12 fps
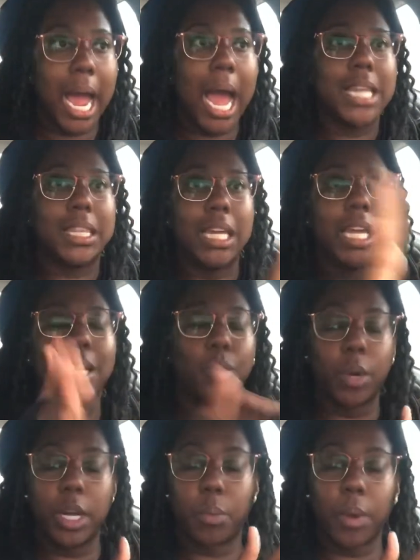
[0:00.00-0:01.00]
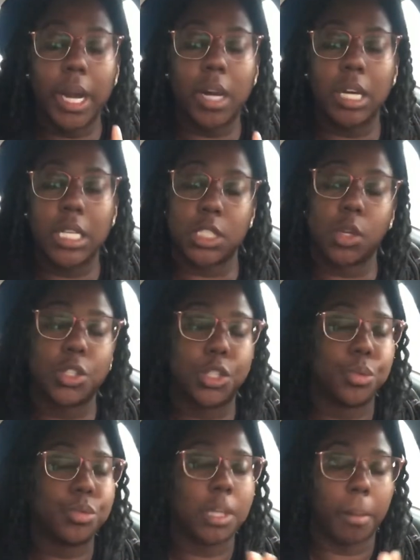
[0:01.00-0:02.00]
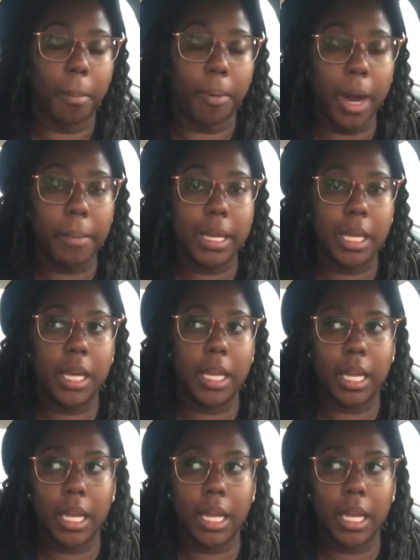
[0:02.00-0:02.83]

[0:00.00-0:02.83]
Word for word: I then went around and started to do some apartment hunting,